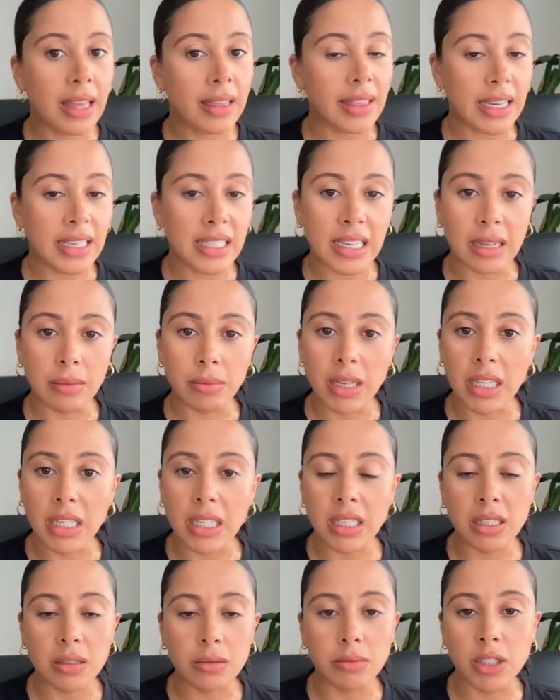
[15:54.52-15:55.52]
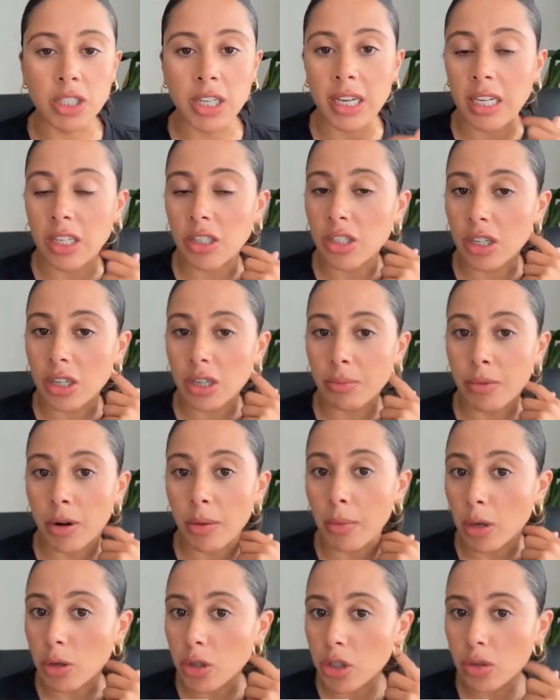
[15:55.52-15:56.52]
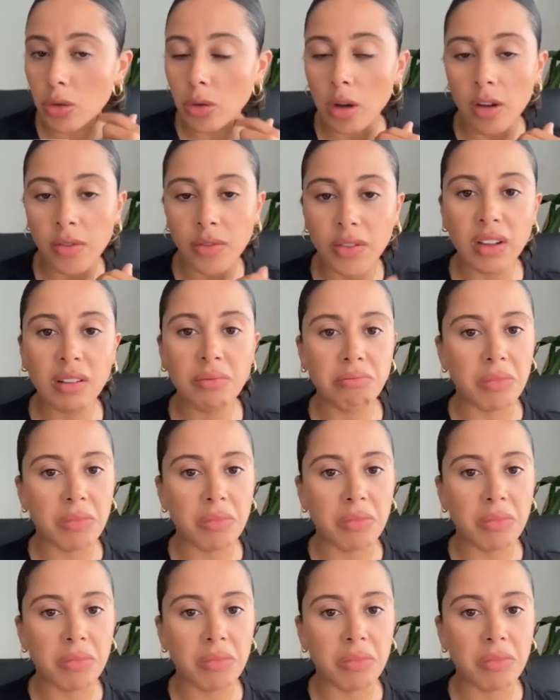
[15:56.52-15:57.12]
the team needed to change a promotional offer,